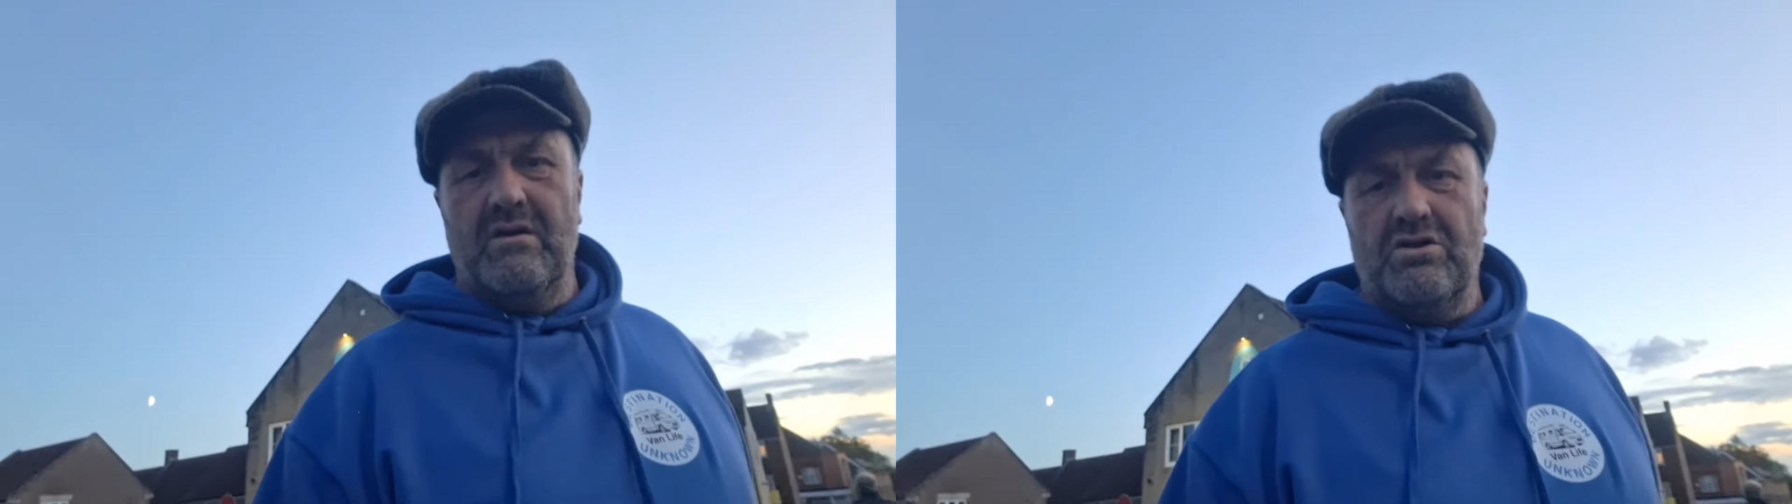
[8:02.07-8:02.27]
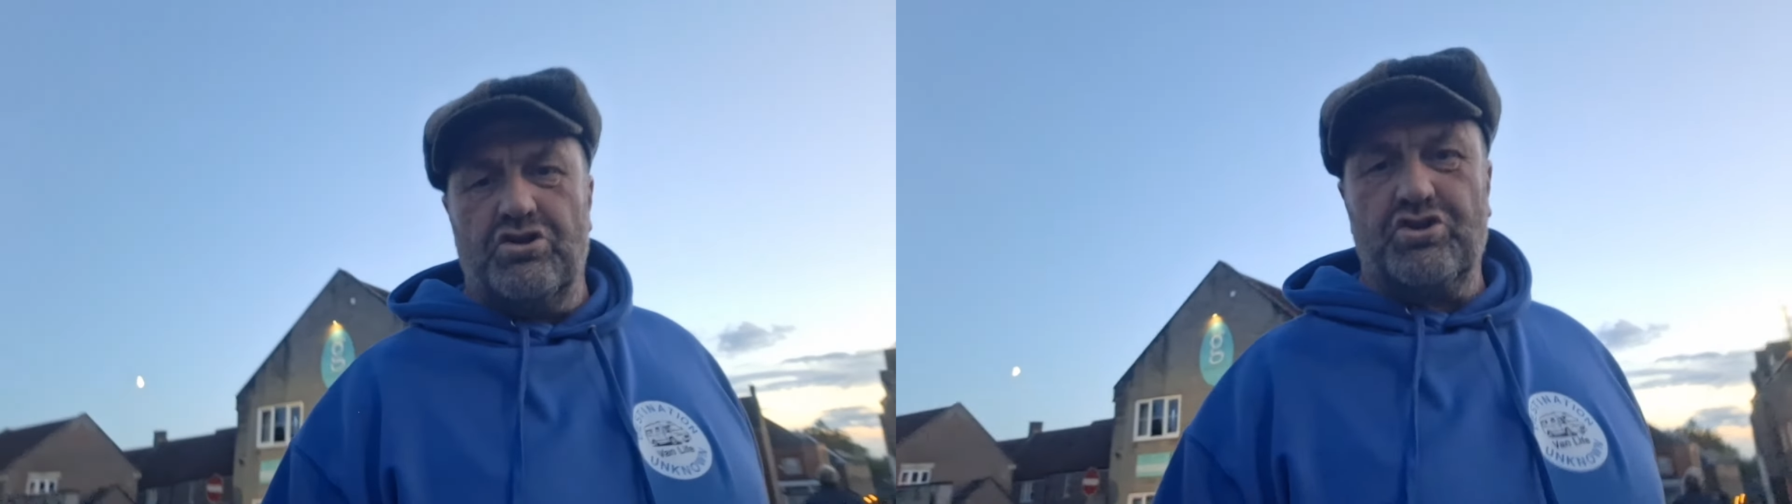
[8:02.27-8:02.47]

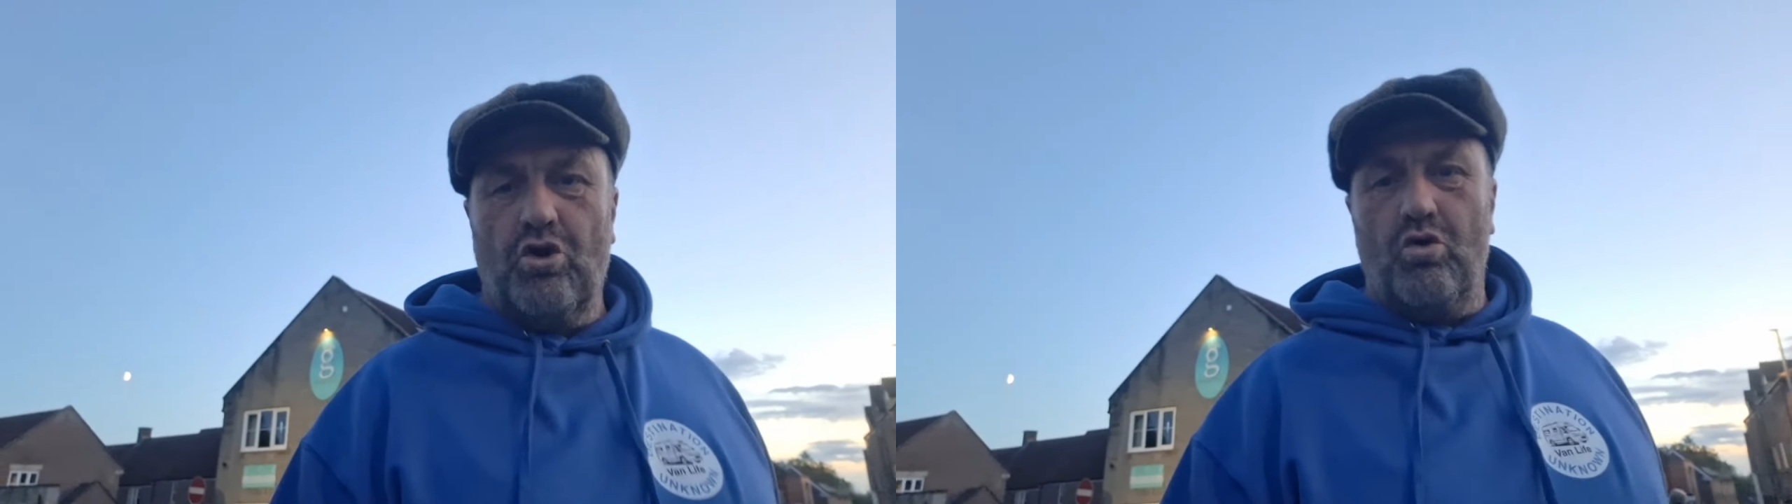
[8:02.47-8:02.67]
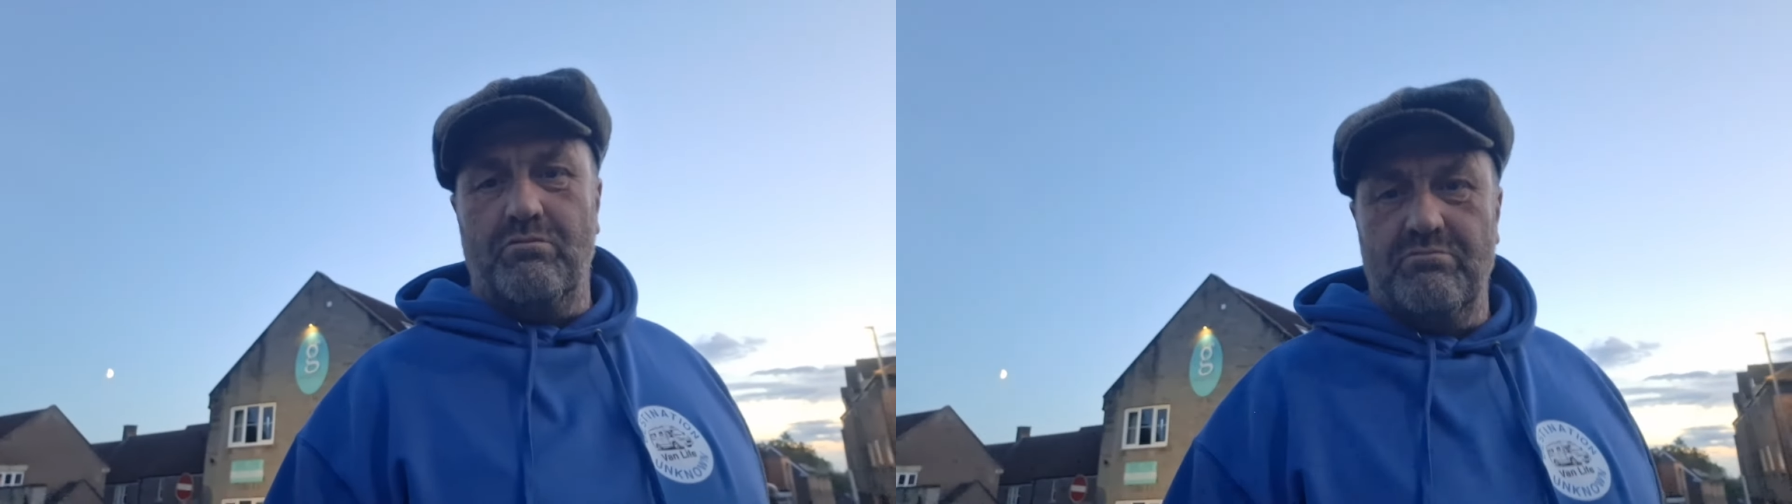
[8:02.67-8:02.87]

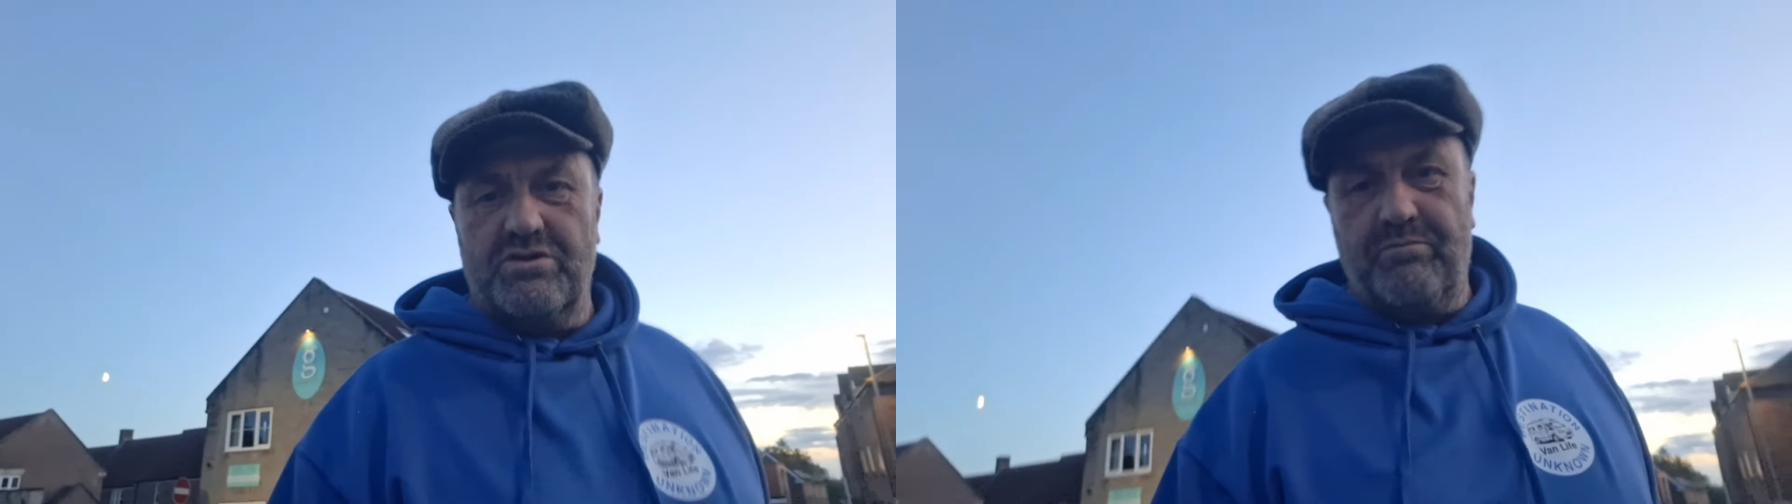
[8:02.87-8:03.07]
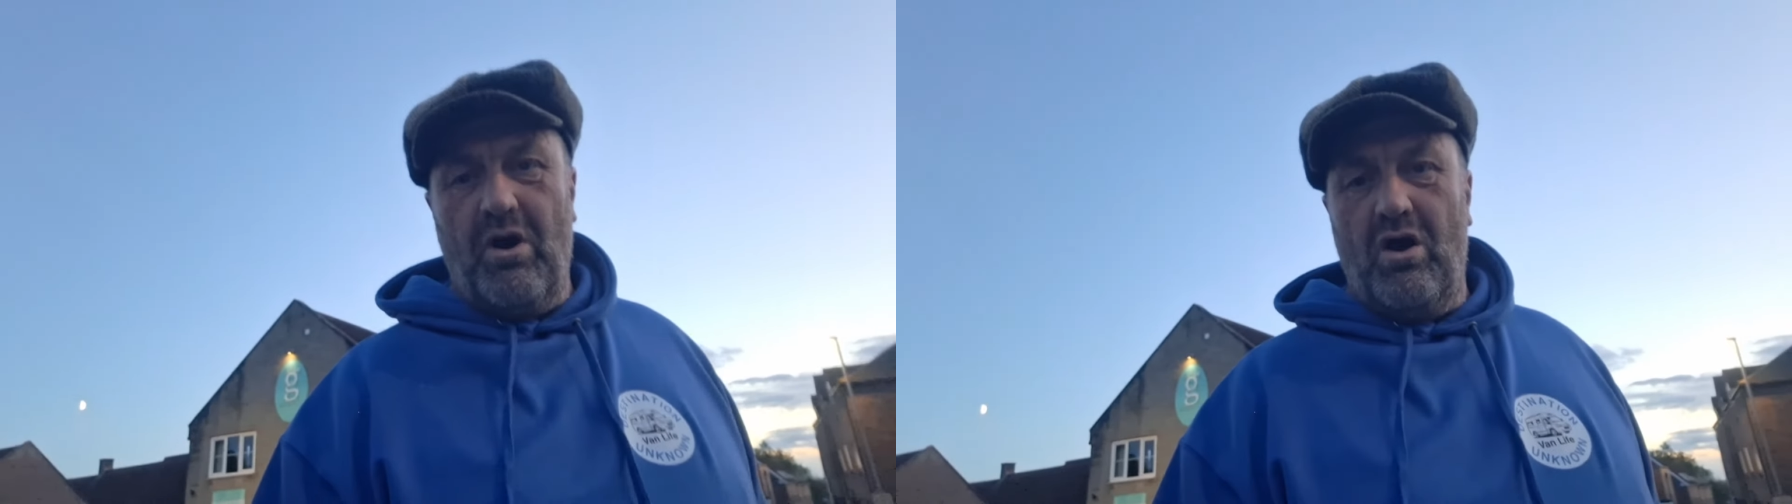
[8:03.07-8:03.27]

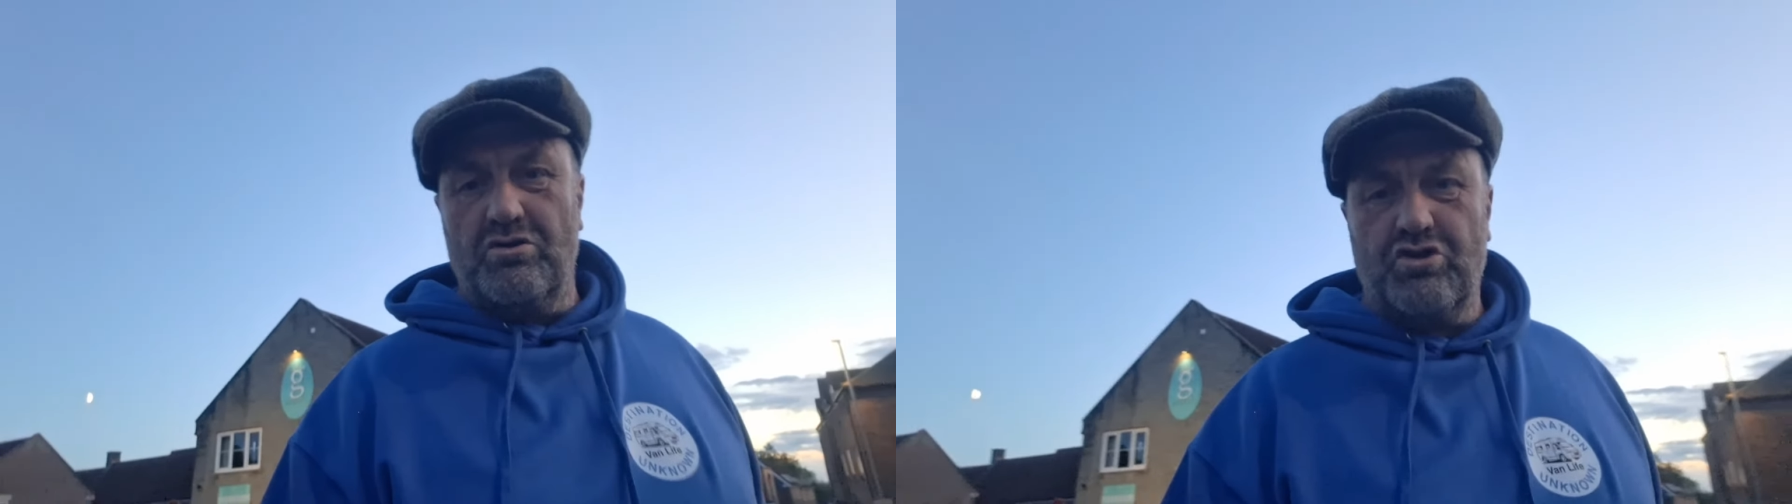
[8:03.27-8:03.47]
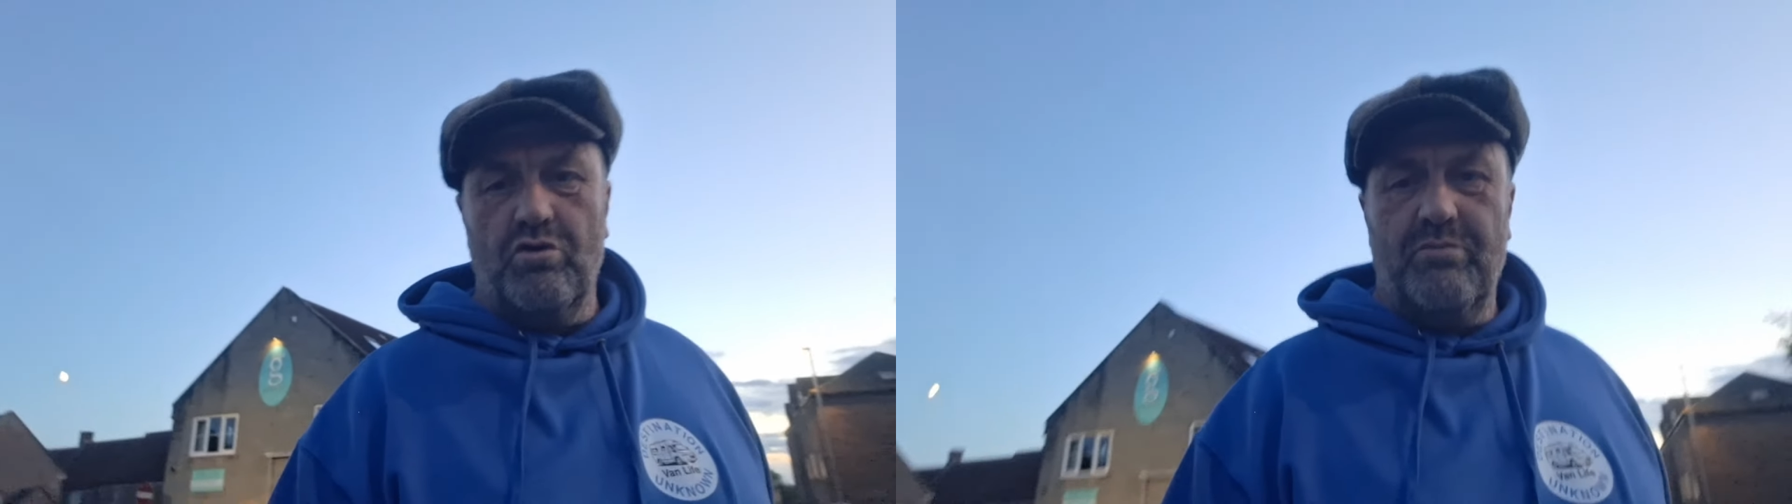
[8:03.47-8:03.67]
Storms
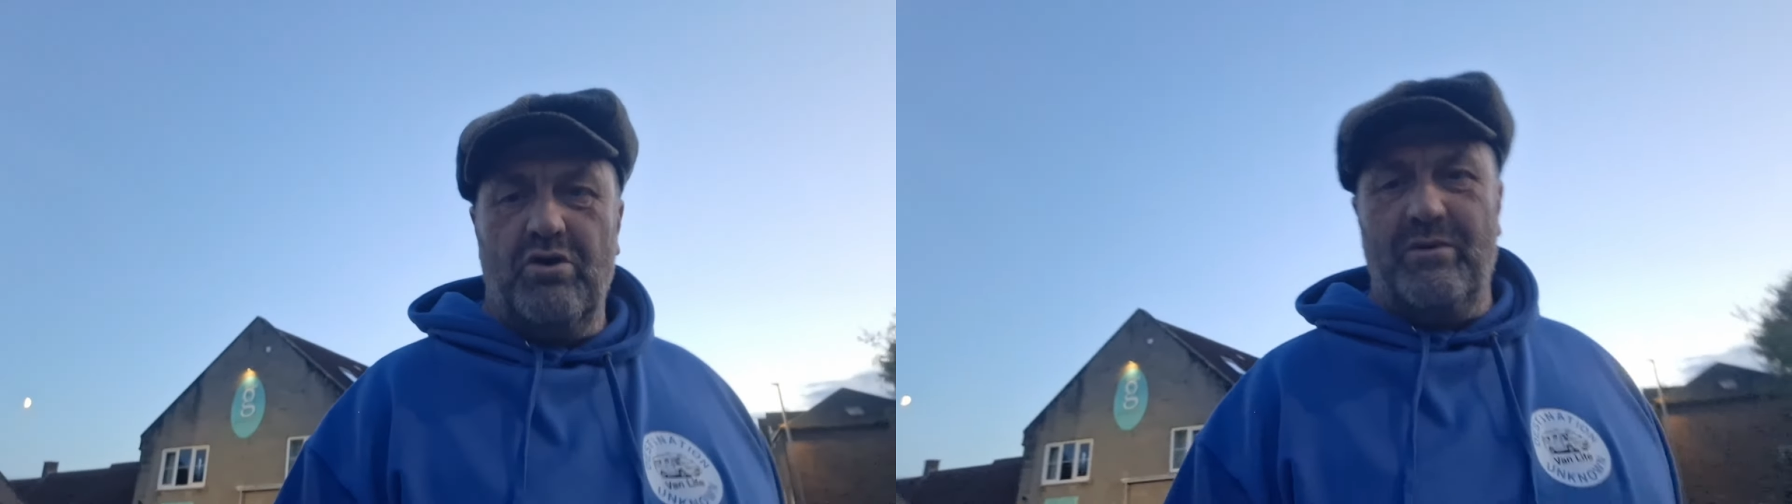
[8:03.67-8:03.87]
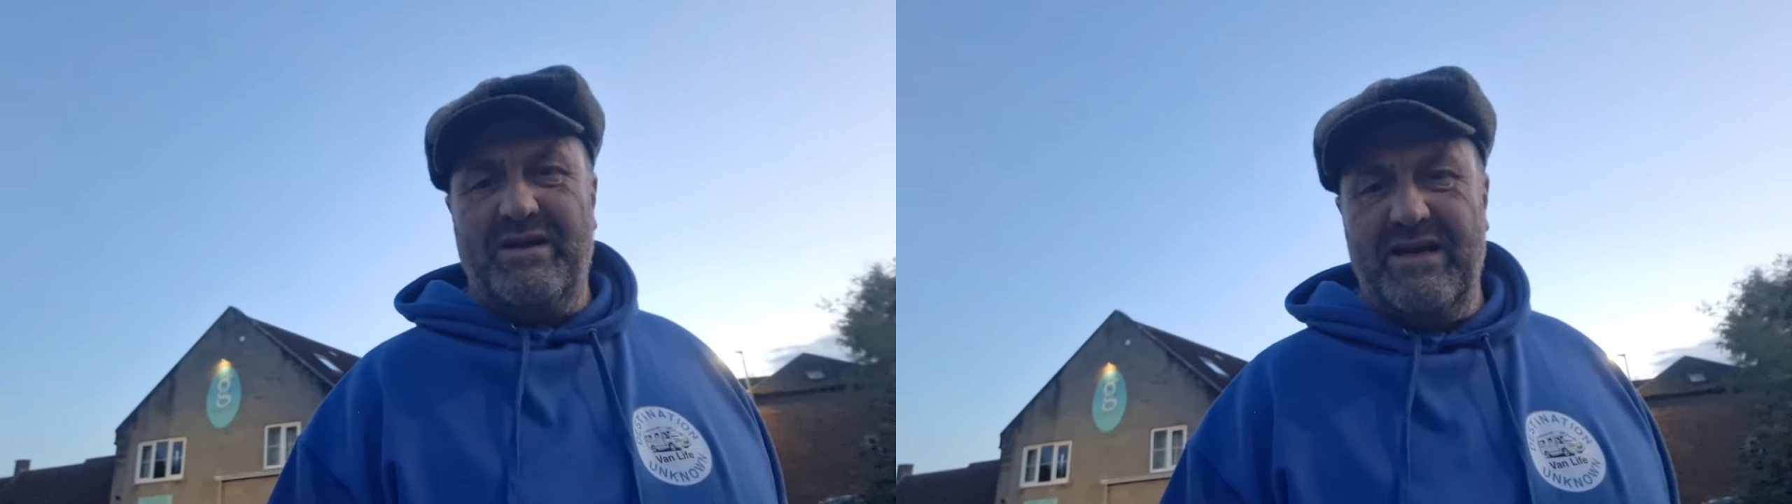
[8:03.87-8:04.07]
parked up
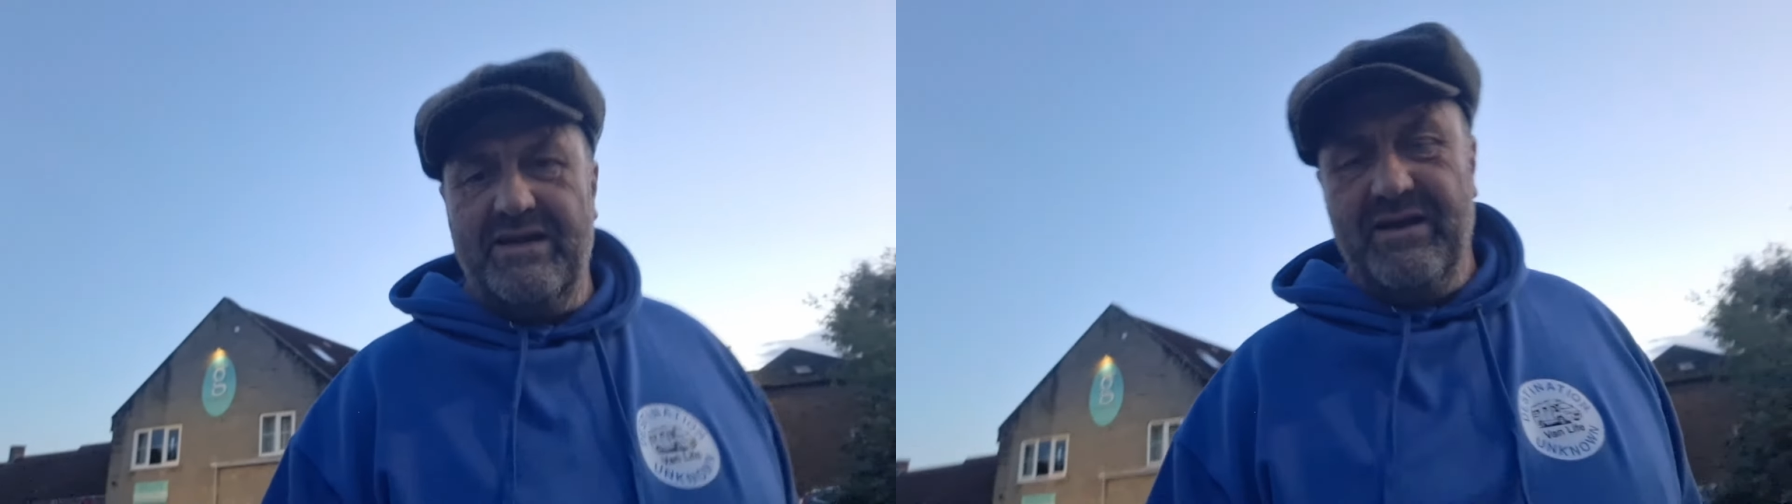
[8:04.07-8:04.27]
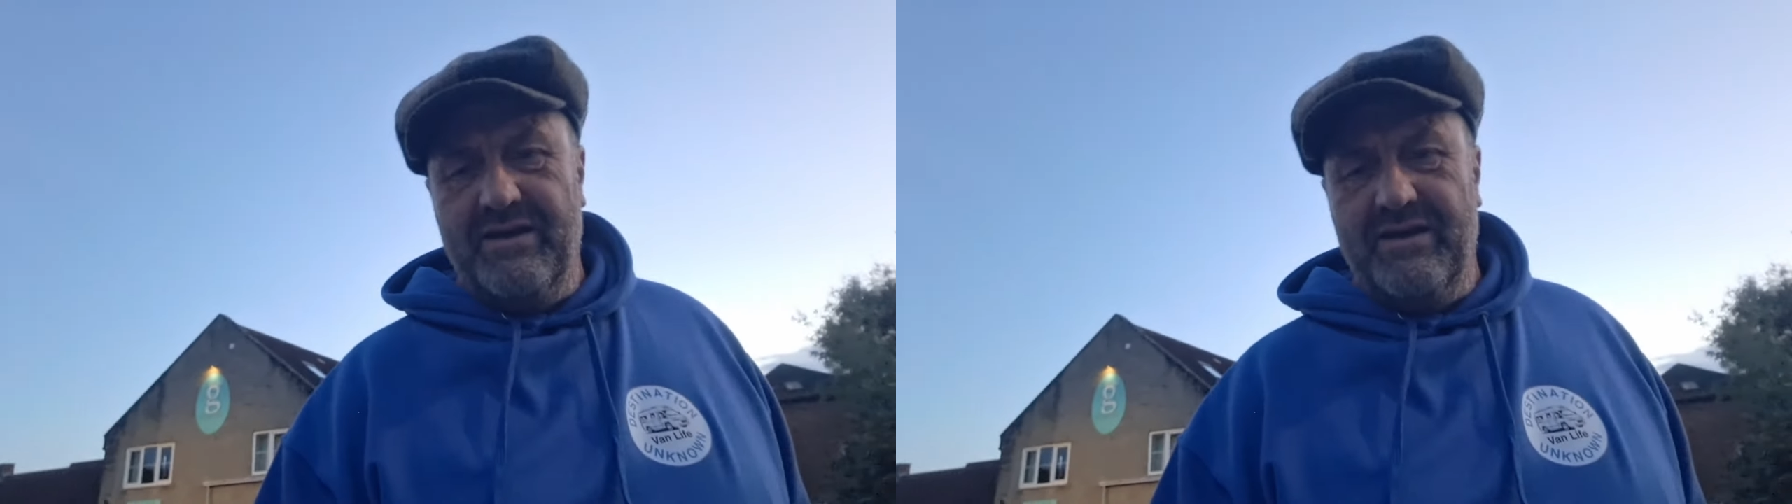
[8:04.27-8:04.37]
who we did